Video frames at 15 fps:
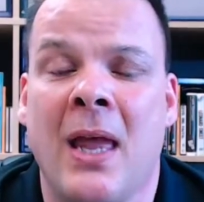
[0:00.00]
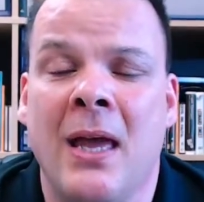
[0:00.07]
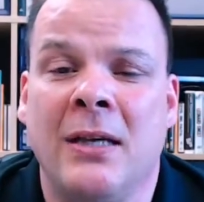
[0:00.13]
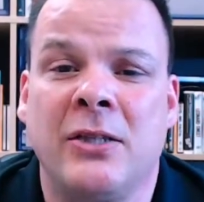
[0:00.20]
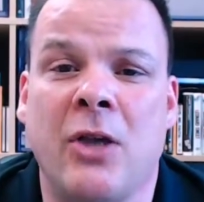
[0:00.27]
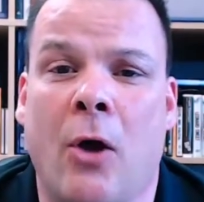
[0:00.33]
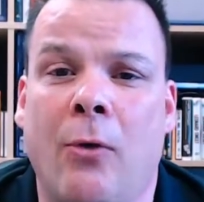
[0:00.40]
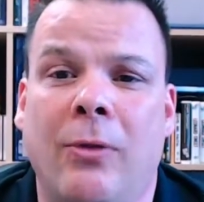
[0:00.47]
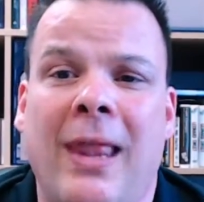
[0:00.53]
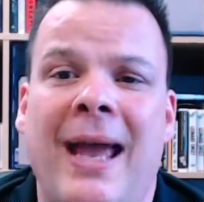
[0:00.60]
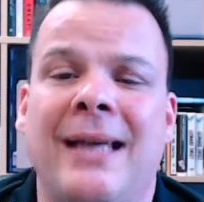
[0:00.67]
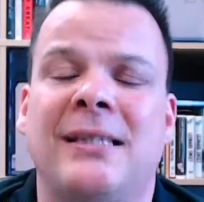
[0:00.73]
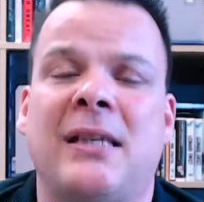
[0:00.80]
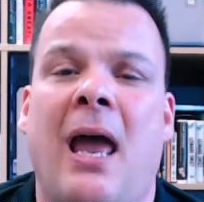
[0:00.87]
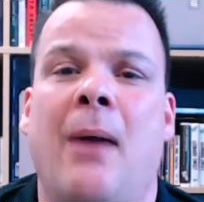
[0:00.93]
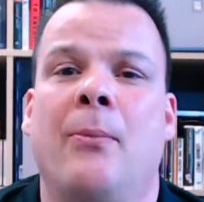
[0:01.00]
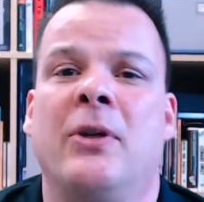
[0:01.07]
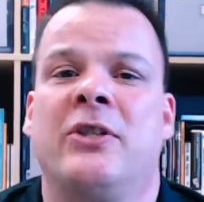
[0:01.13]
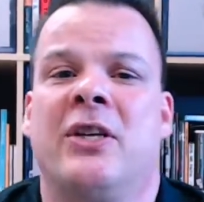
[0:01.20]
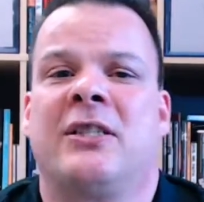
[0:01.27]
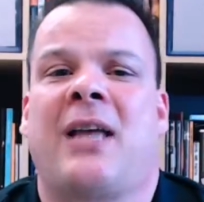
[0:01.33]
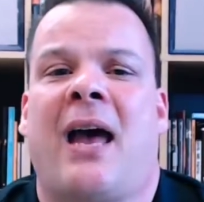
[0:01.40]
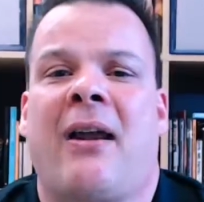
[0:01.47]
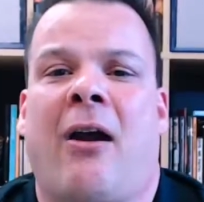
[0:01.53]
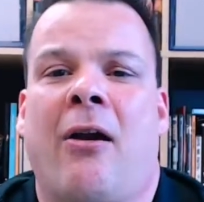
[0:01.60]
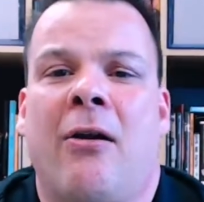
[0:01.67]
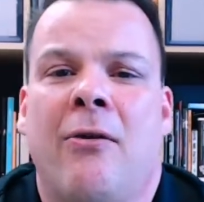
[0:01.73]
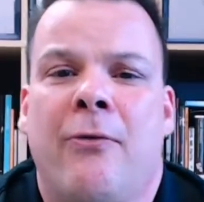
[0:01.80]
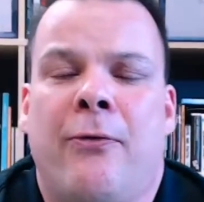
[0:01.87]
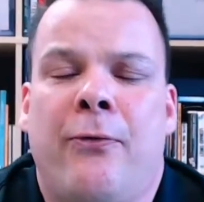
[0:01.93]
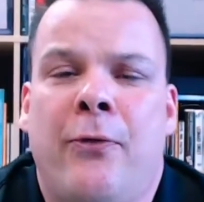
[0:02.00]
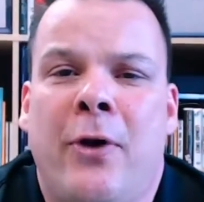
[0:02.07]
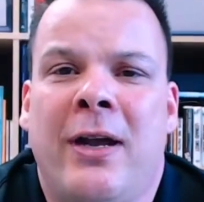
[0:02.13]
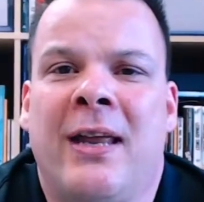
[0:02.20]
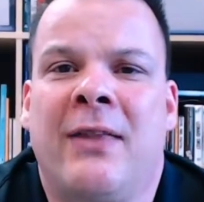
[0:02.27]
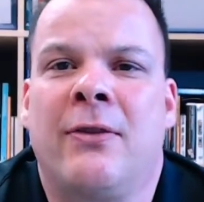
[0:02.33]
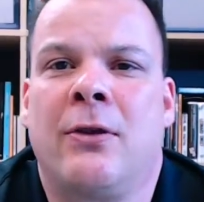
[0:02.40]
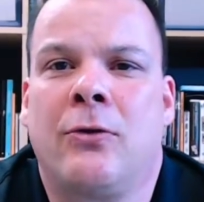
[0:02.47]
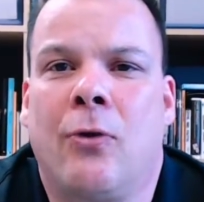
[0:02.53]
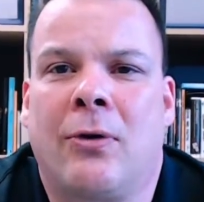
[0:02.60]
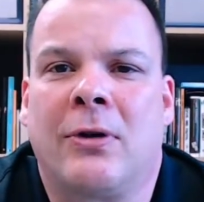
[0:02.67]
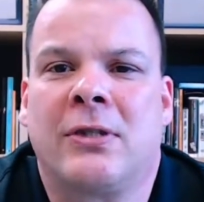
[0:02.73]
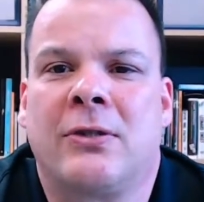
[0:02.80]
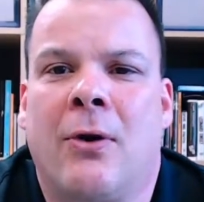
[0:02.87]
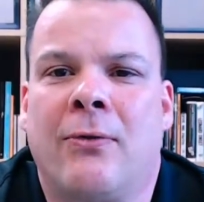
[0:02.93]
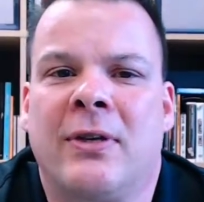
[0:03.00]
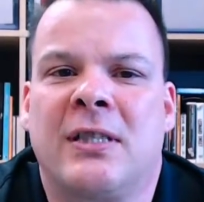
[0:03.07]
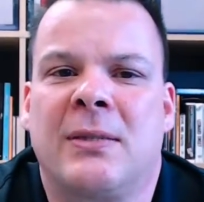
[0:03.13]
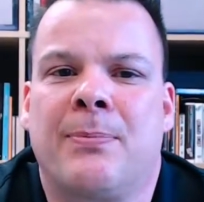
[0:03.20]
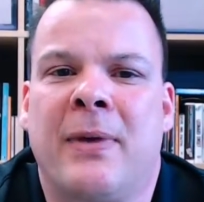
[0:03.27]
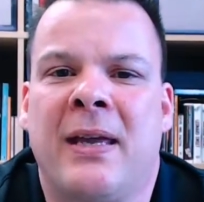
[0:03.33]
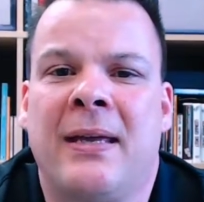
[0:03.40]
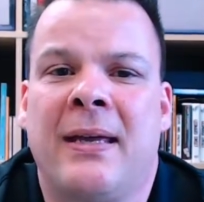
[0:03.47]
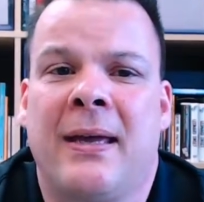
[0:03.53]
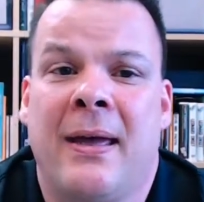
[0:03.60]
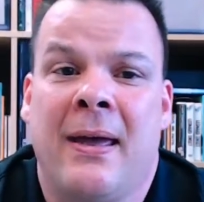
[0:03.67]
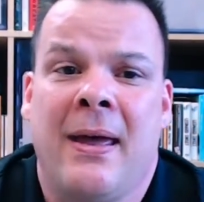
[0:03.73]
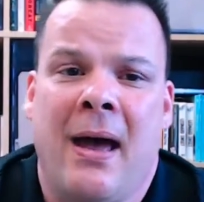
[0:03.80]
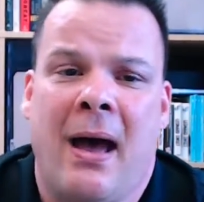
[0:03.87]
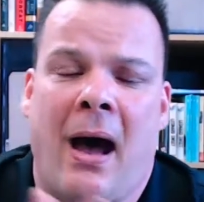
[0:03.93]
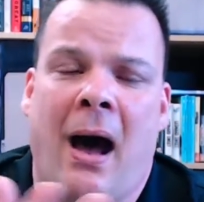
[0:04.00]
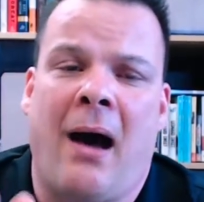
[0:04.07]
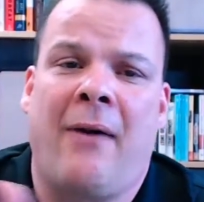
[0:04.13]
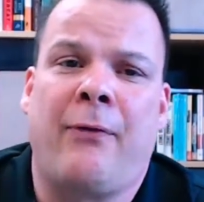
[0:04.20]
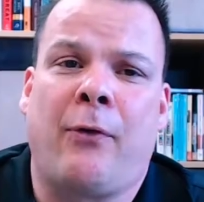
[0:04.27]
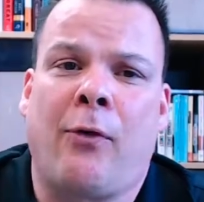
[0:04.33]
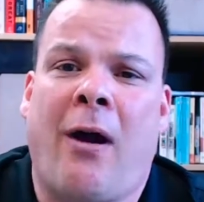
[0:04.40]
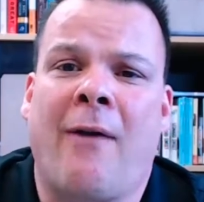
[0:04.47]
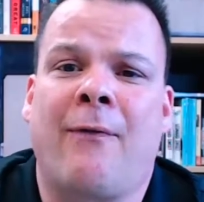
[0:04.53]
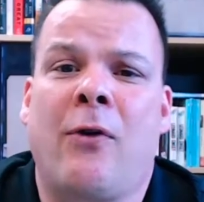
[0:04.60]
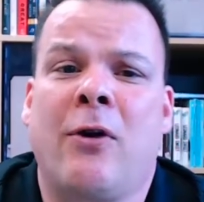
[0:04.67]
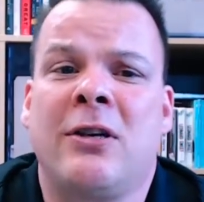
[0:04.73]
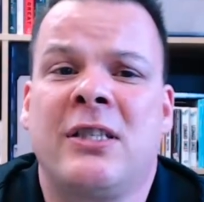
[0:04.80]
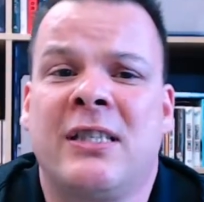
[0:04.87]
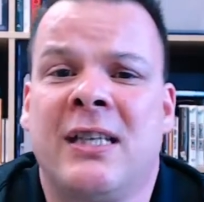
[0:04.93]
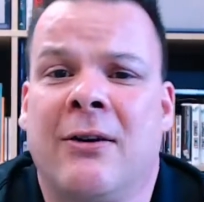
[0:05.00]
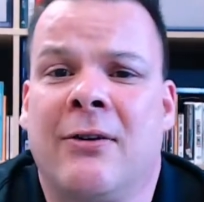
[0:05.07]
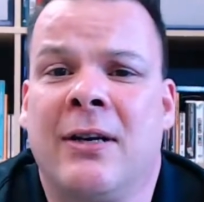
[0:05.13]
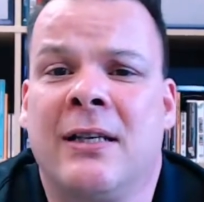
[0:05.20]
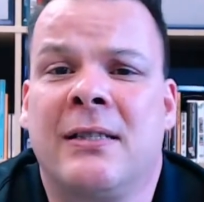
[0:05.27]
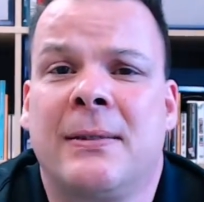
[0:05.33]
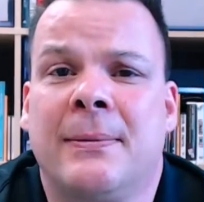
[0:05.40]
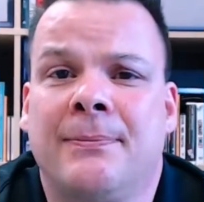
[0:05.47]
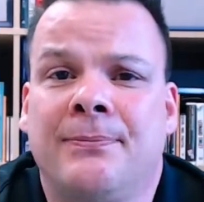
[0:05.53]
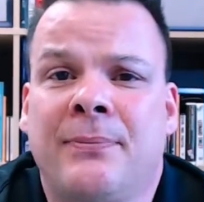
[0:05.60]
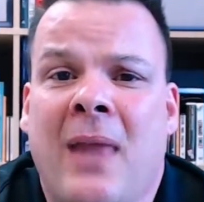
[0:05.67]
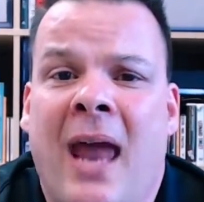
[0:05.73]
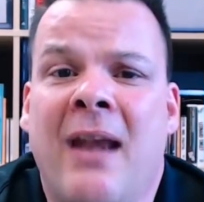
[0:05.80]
So last time we just got our foot in the door, so to speak, for our first series.